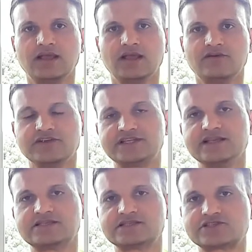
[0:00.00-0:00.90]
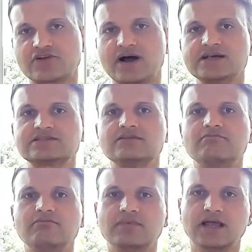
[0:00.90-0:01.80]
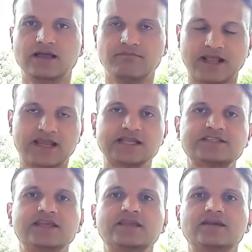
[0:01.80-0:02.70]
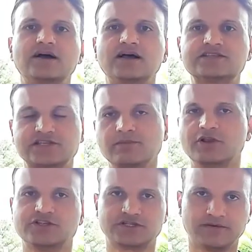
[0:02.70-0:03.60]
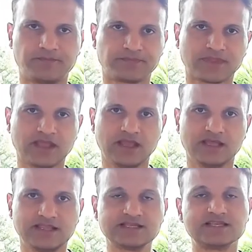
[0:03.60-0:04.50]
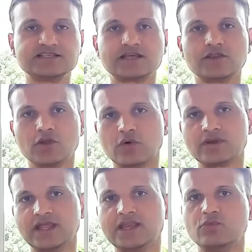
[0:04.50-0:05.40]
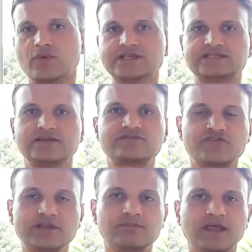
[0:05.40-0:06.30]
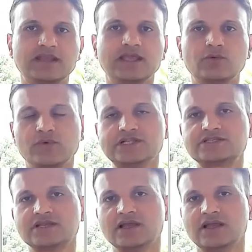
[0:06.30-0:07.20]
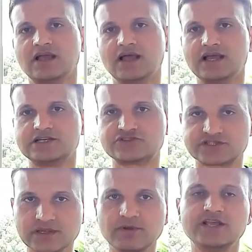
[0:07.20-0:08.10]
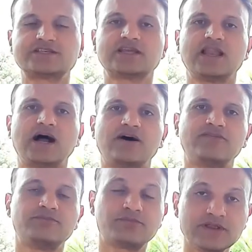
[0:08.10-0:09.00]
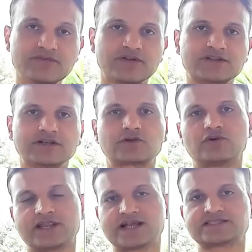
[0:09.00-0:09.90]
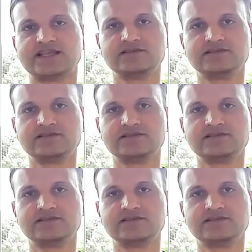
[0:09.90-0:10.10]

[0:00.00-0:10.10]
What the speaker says: which is transmagnetic stimulation. This is a non-invasive treatment in which stimulation of prefrontal cortex is